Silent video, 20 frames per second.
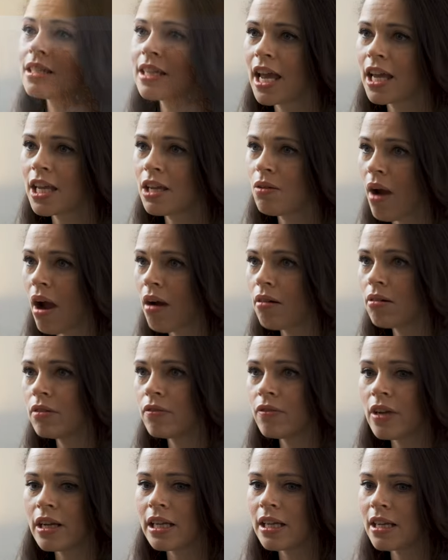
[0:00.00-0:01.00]
to get you out
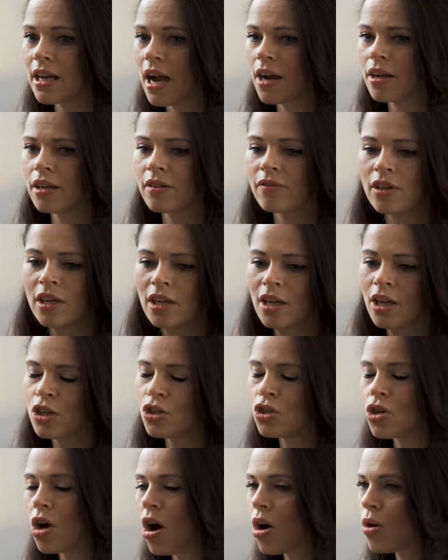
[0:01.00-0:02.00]
of any kind of
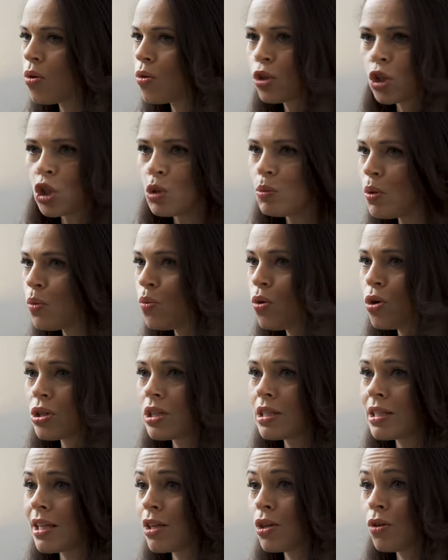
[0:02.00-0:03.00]
dark, gloomy
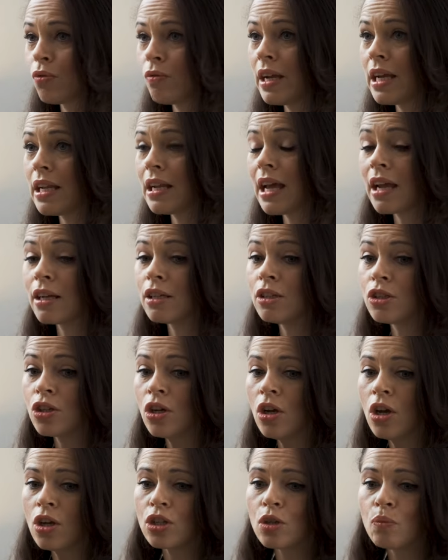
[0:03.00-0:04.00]
waters that you're in. And
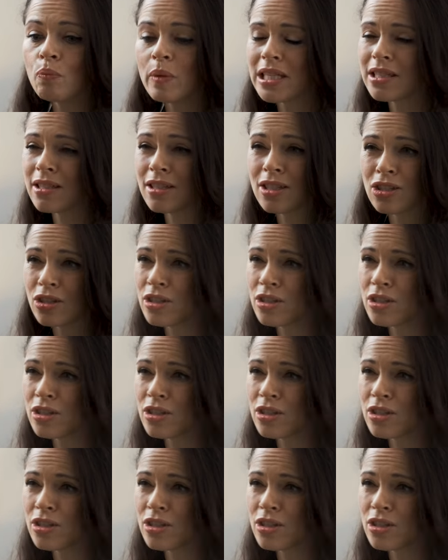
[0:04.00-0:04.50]
your business